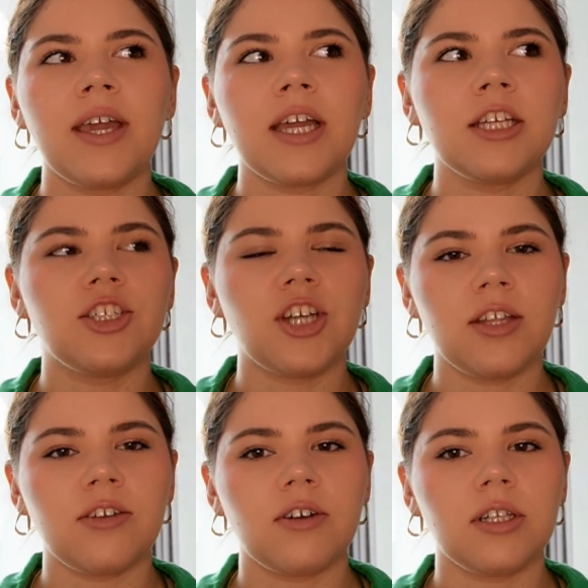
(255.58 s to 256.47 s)
in
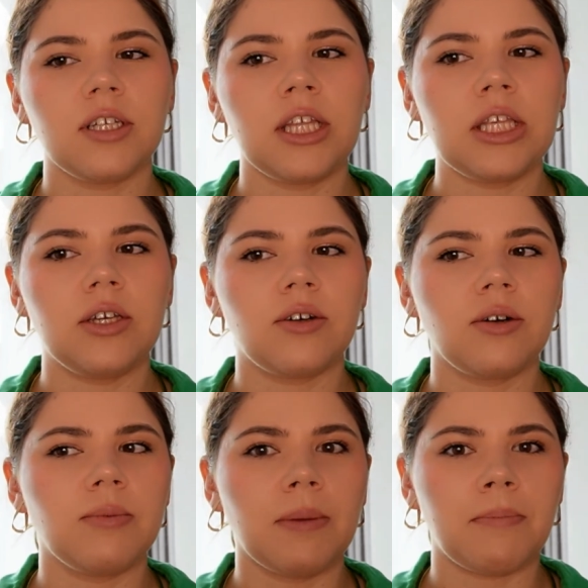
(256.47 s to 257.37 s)
general in
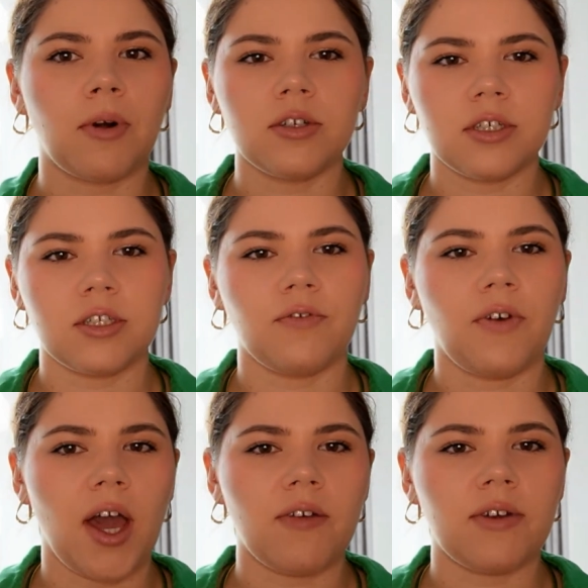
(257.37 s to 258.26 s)
Europe the process of
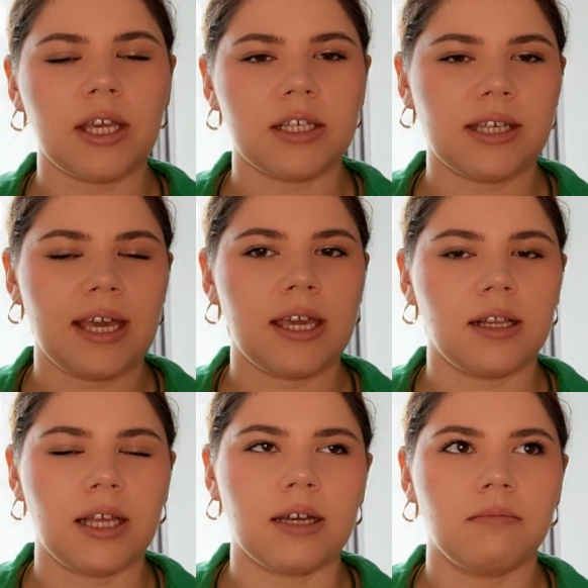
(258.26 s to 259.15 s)
hiring is getting
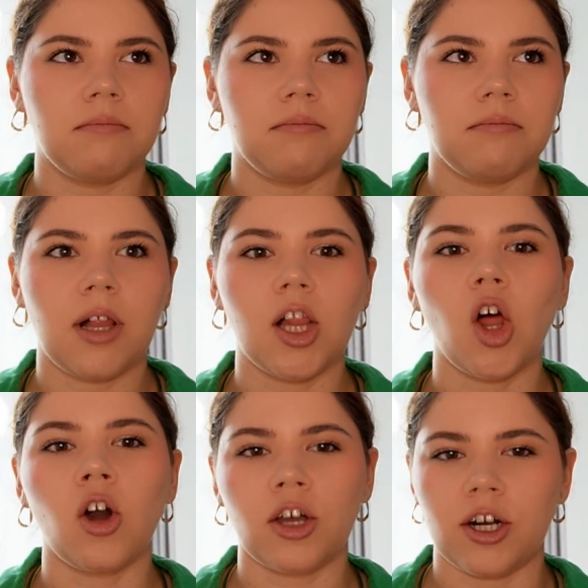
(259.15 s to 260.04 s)
like
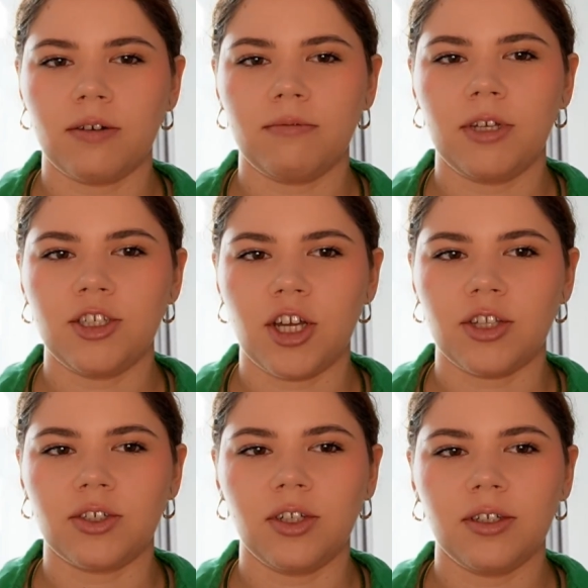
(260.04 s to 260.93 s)
longer in
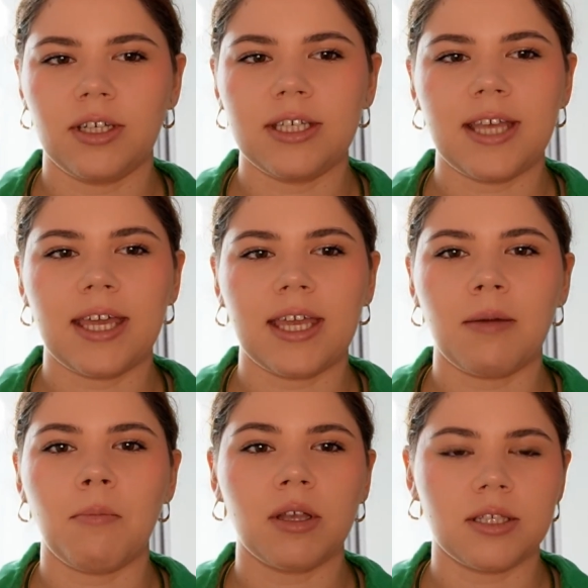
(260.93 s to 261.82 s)
general. It's taking
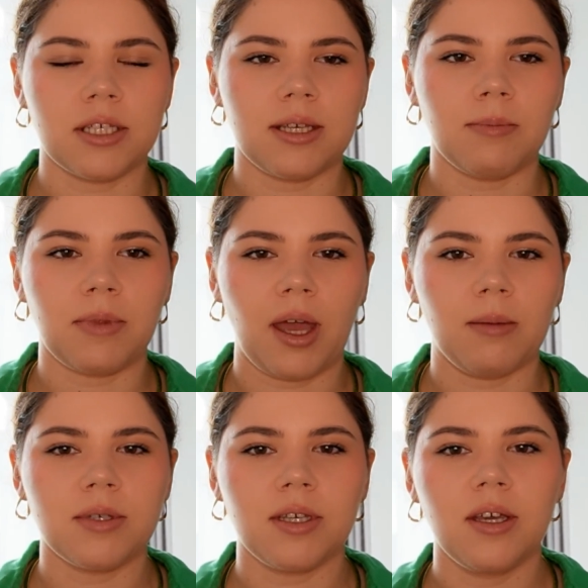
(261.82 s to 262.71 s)
months
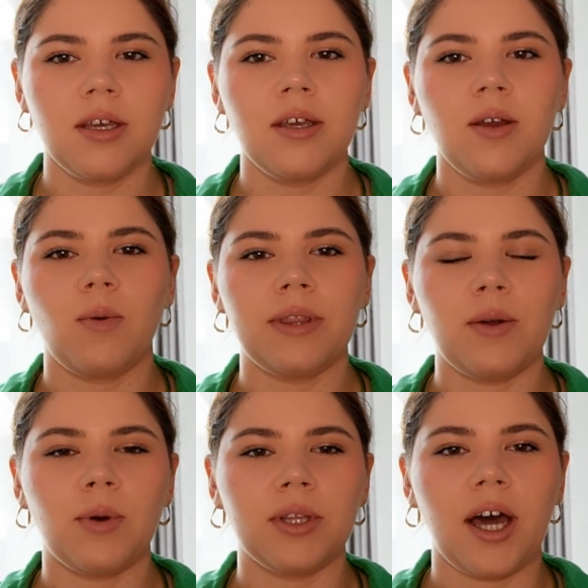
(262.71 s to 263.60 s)
sometimes when they
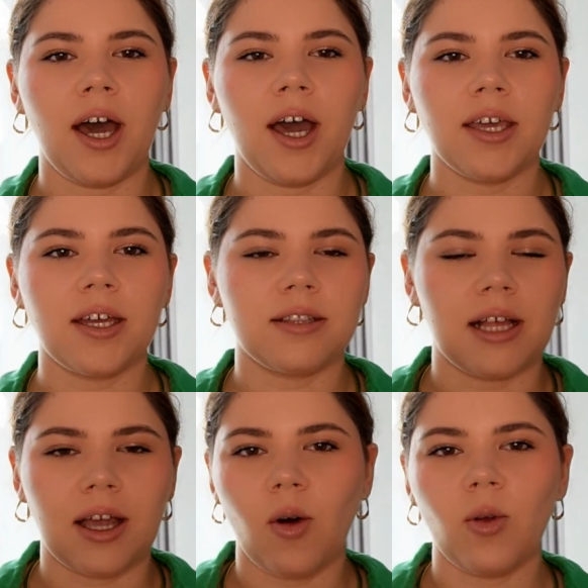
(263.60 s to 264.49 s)
want to hire,
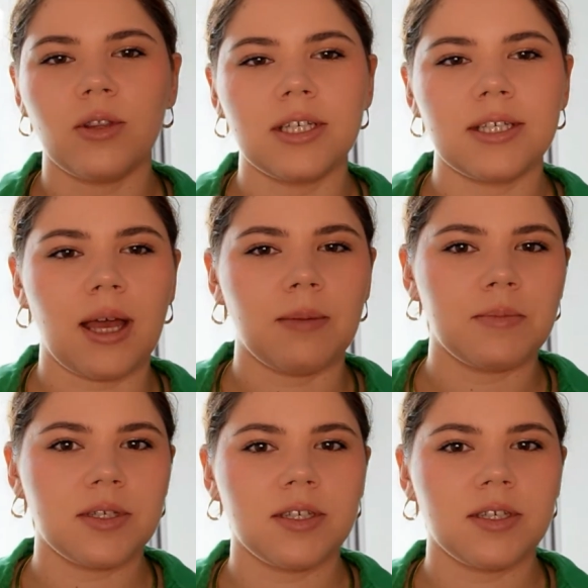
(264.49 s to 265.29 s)
like all these steps.